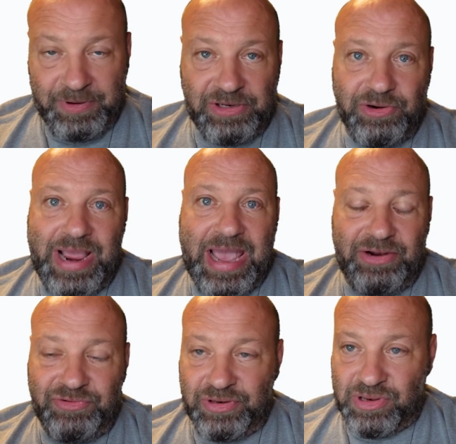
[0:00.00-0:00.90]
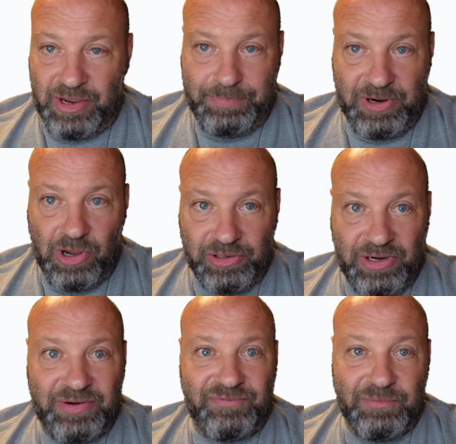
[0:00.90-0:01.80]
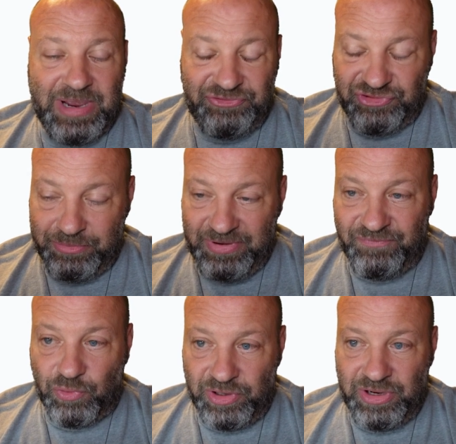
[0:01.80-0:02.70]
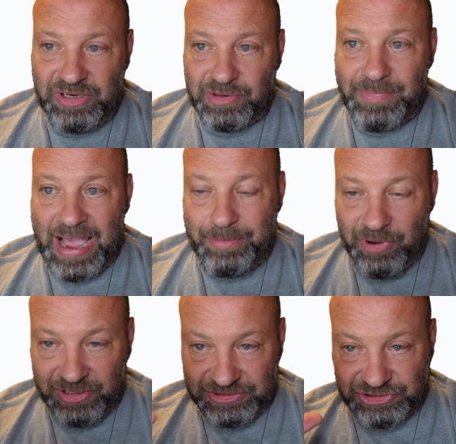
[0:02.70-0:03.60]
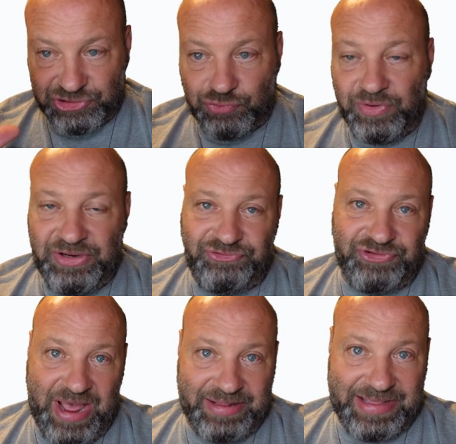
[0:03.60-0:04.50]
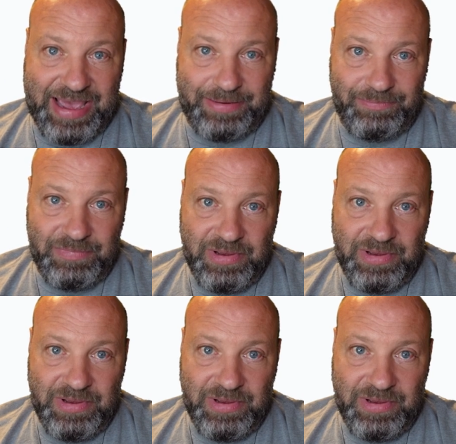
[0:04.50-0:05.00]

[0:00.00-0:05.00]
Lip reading: in your address, type in all your information, and before you hit the buy button, screenshot that.